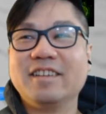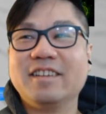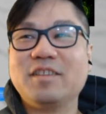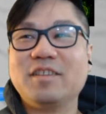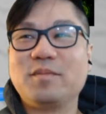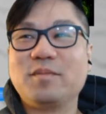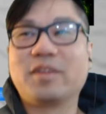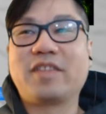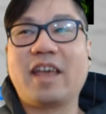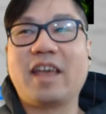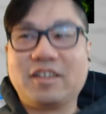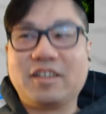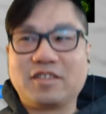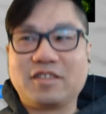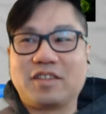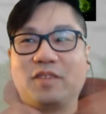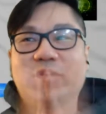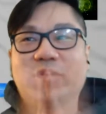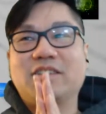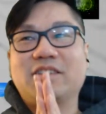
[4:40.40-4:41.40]
But thank you
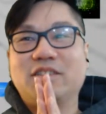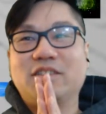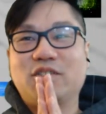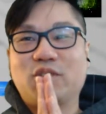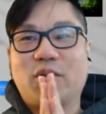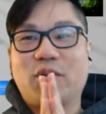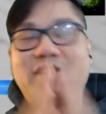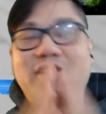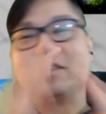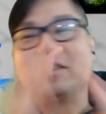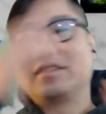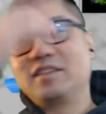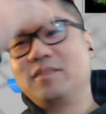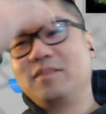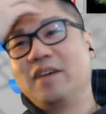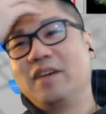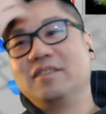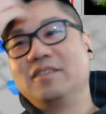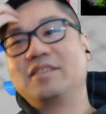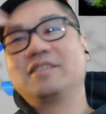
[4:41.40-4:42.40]
so much. Enjoy those
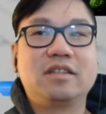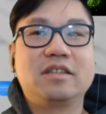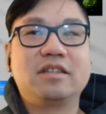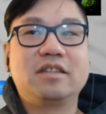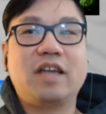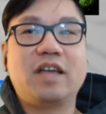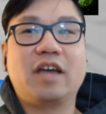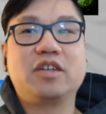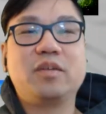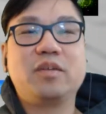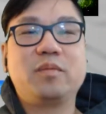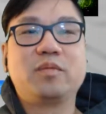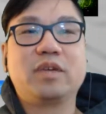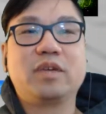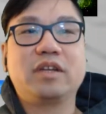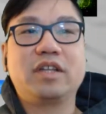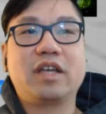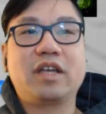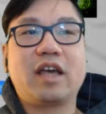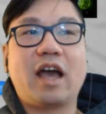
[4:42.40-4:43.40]
emotes. Yeah,
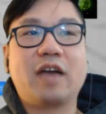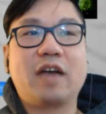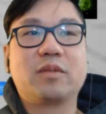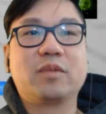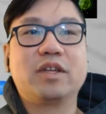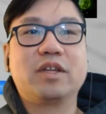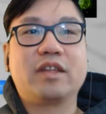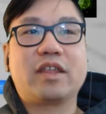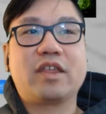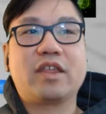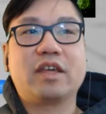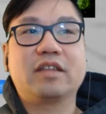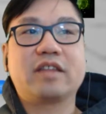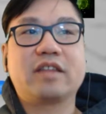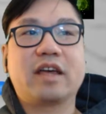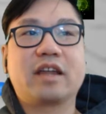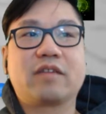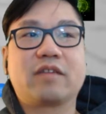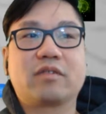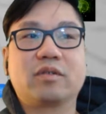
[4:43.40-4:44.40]
I really think
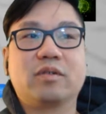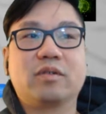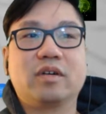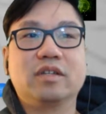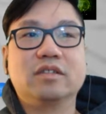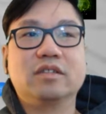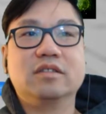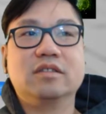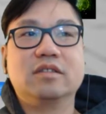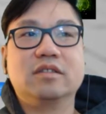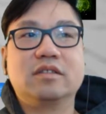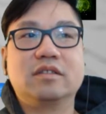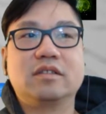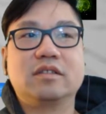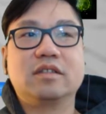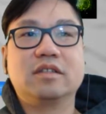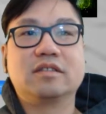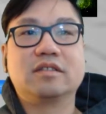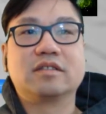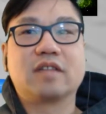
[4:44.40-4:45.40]
that everyone
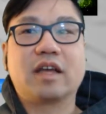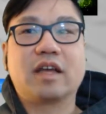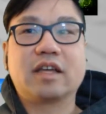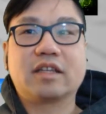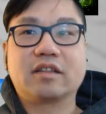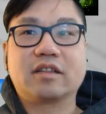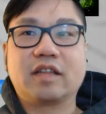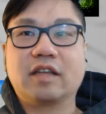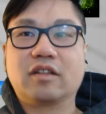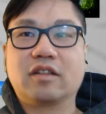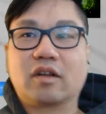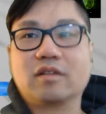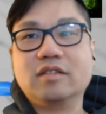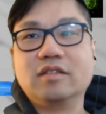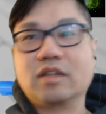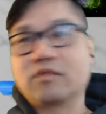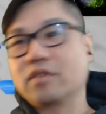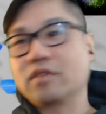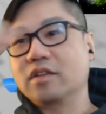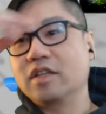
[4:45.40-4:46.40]
is like, they learn
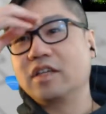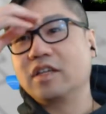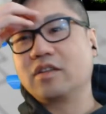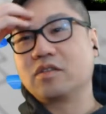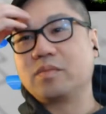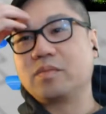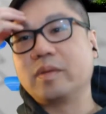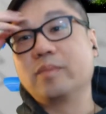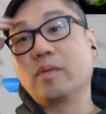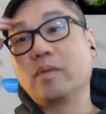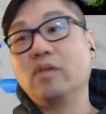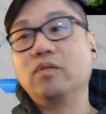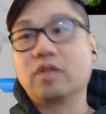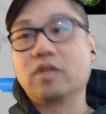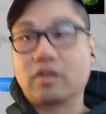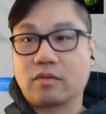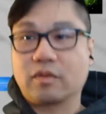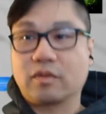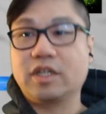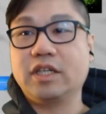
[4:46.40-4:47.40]
differently. There's people who
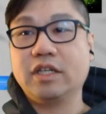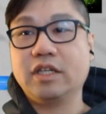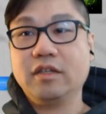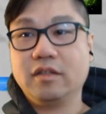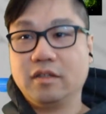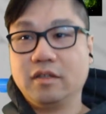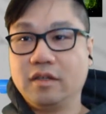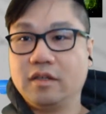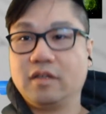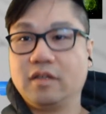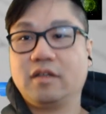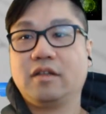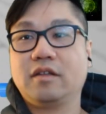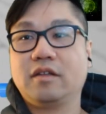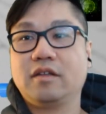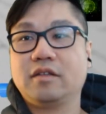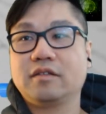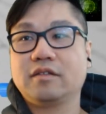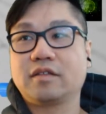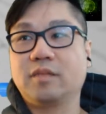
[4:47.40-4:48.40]
can read
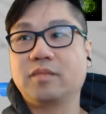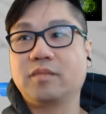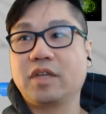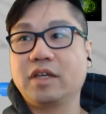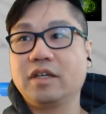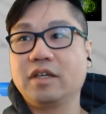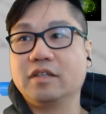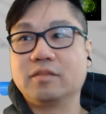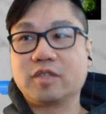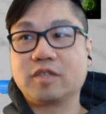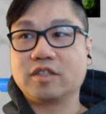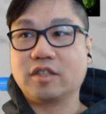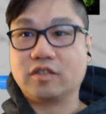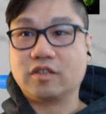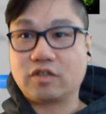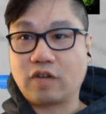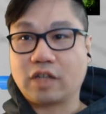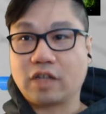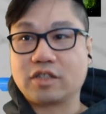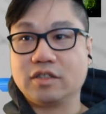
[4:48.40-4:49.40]
something,
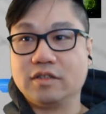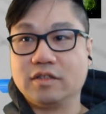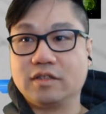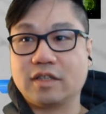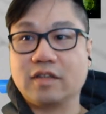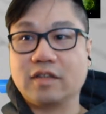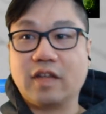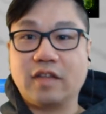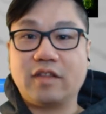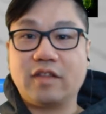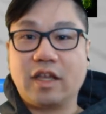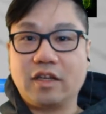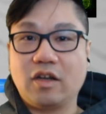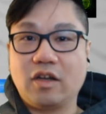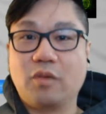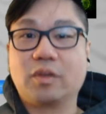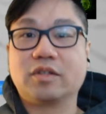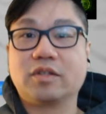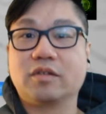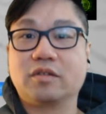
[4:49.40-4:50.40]
instructions, and then they know
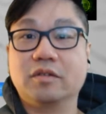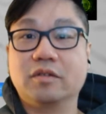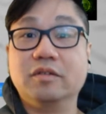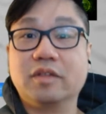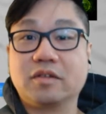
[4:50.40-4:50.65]
what they're doing.